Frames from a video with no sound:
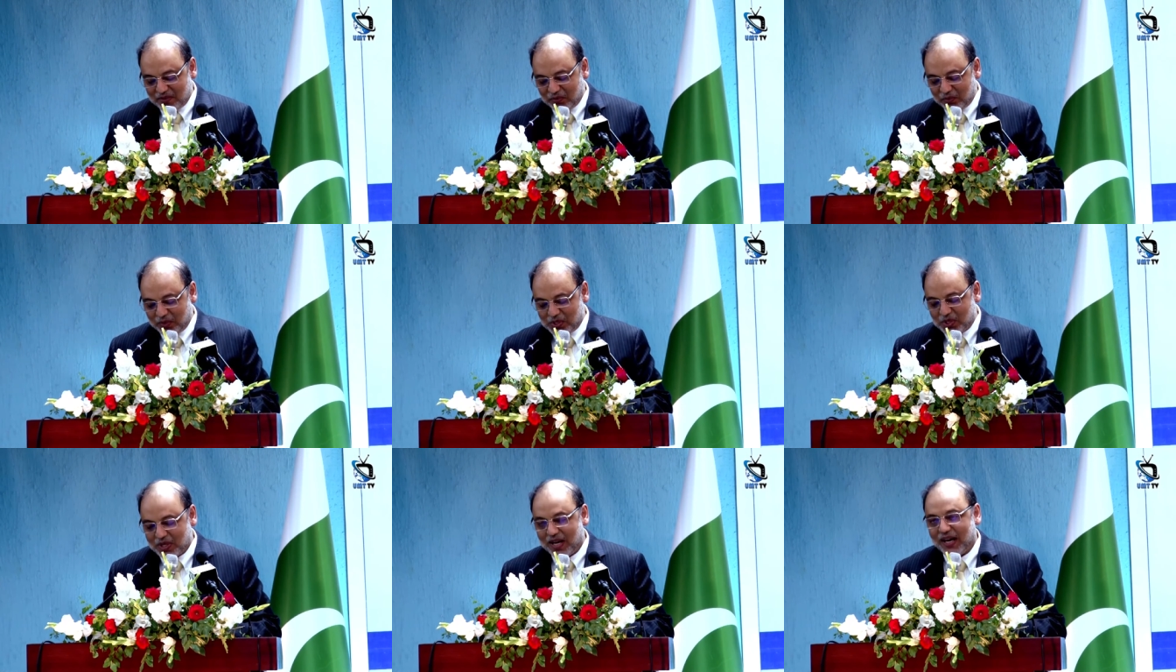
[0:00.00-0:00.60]

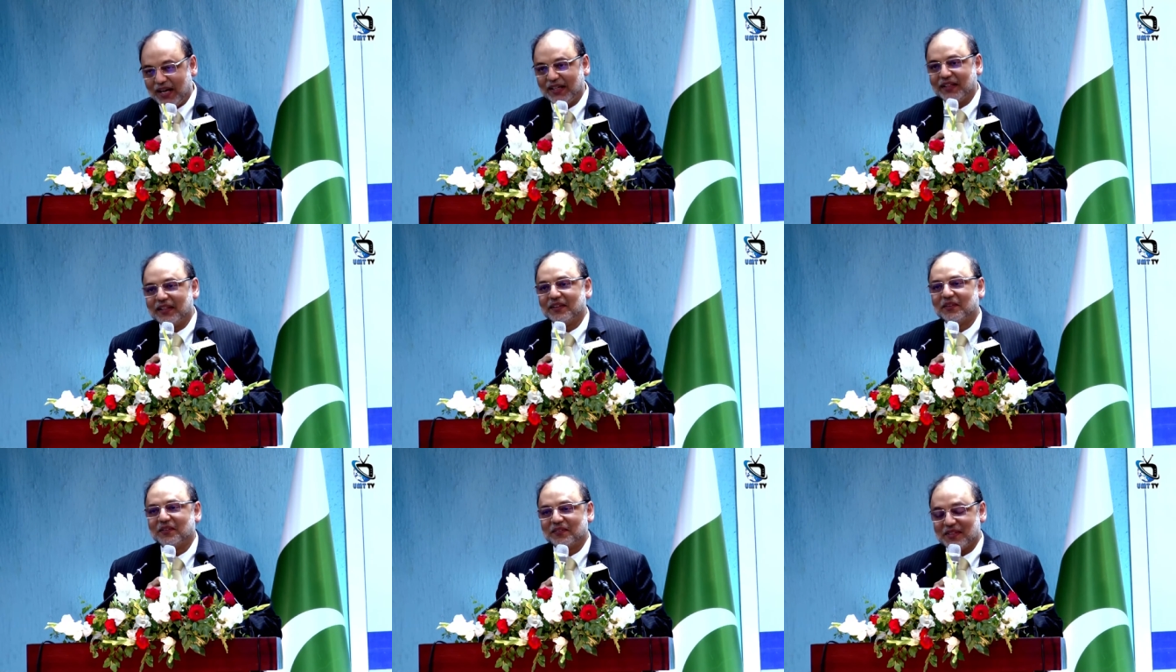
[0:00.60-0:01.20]
which I
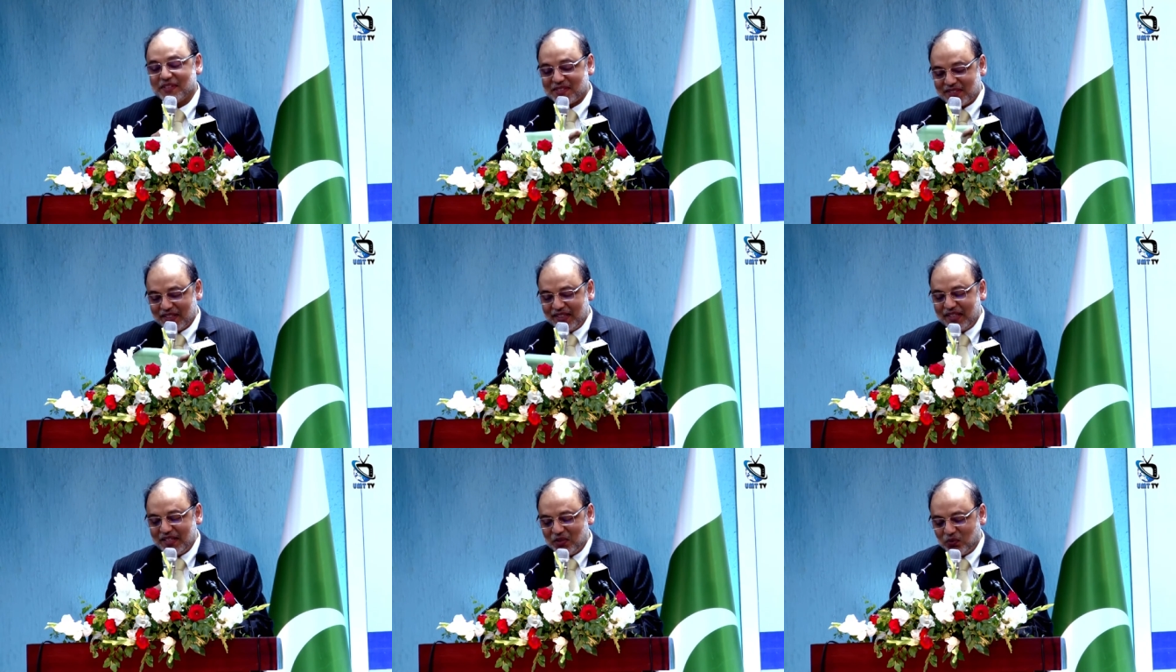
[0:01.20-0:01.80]

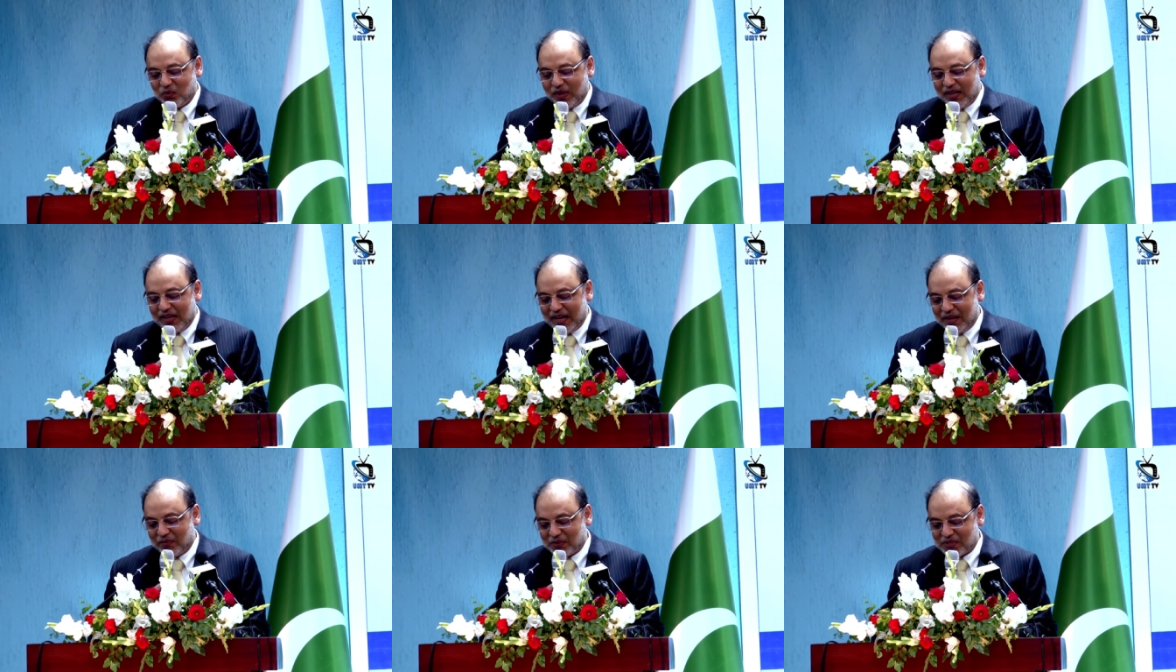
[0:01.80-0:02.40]
studied when
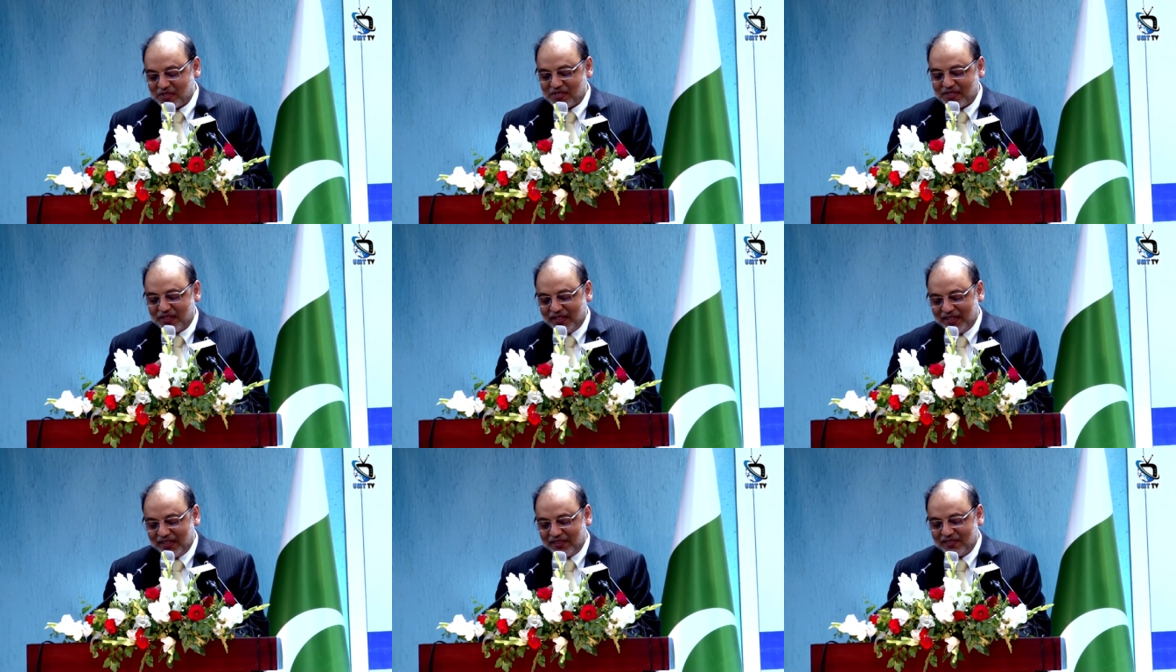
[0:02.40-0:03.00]
I was
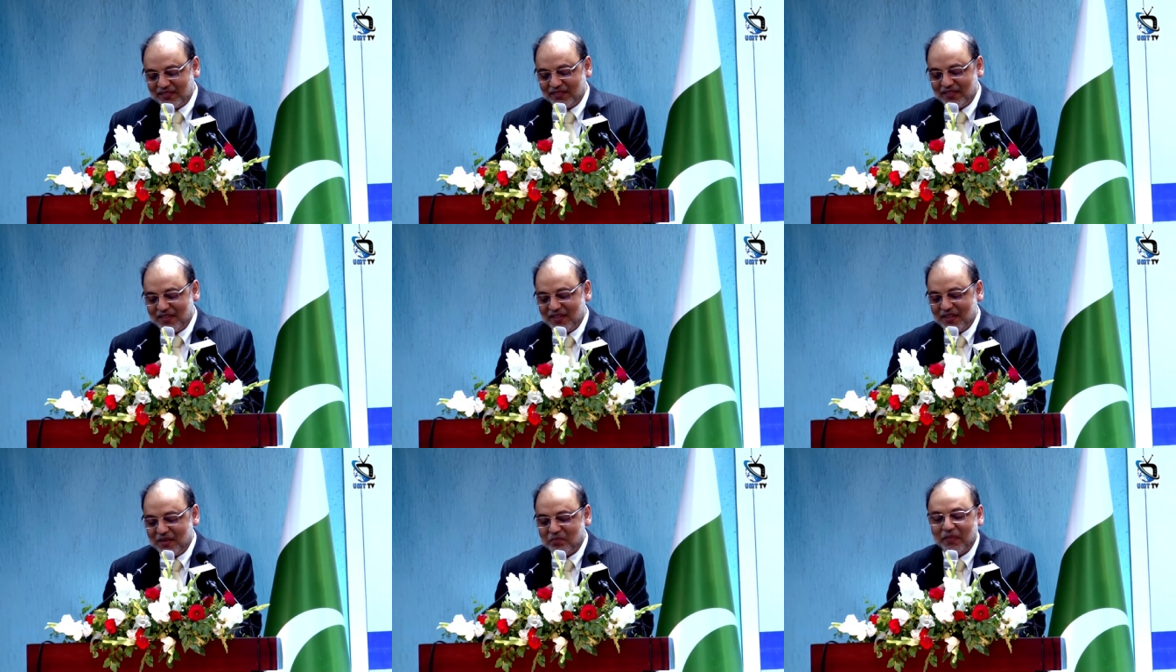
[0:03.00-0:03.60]
studying
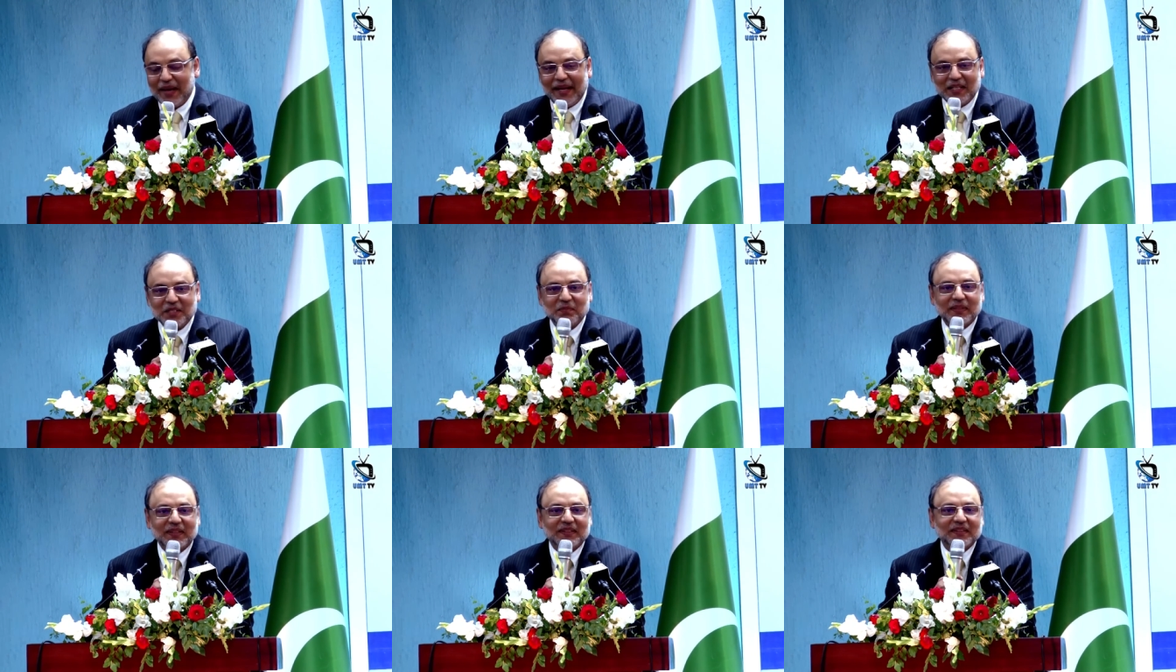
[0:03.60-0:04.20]

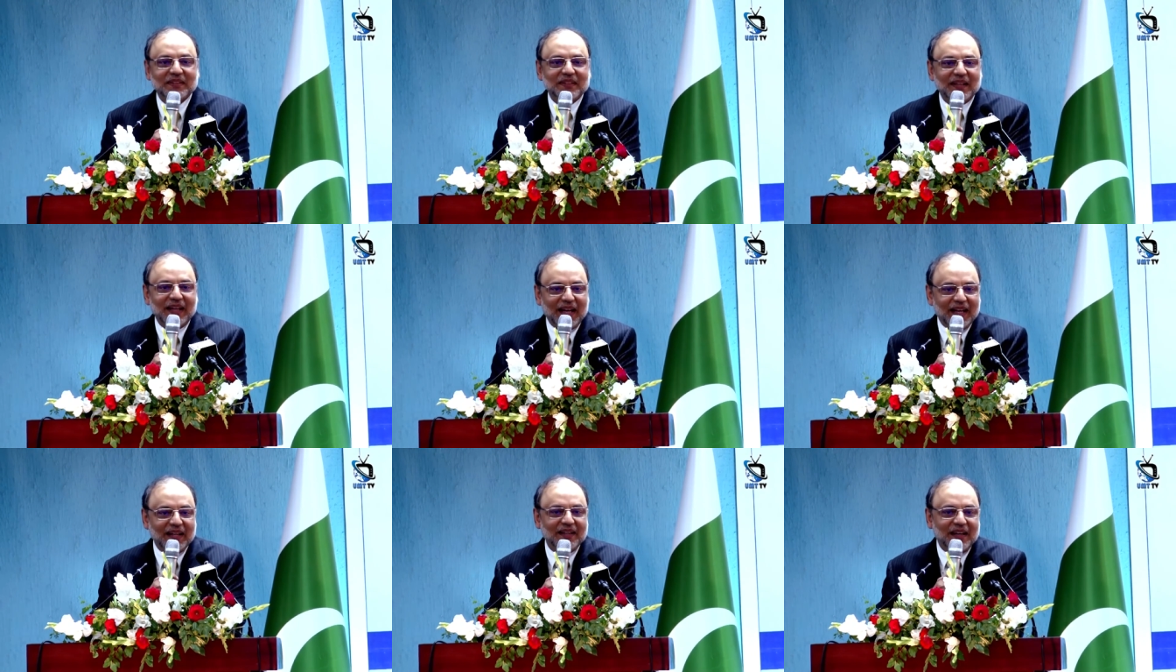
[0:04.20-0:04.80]
management
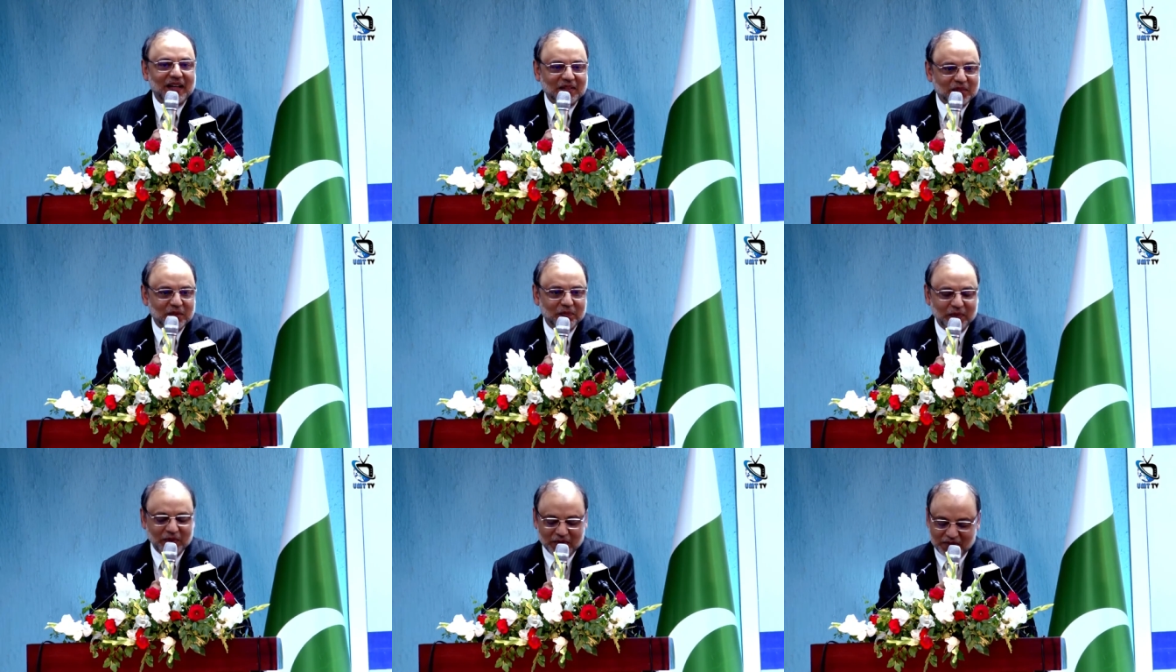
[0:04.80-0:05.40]
and
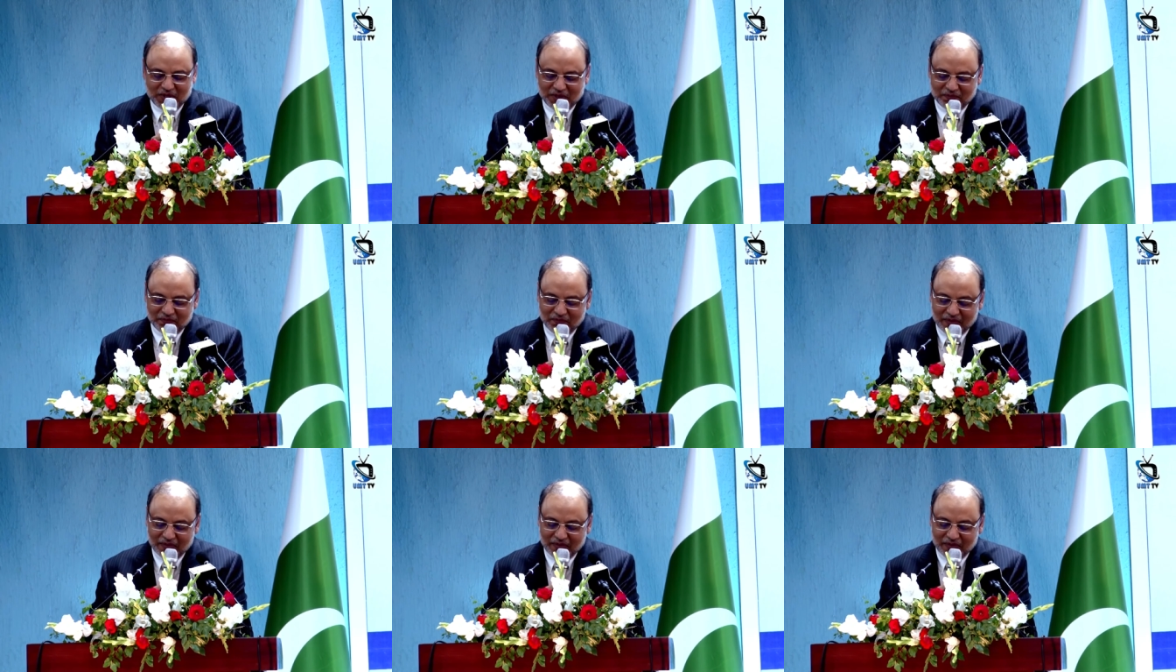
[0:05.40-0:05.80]
entrepreneurship.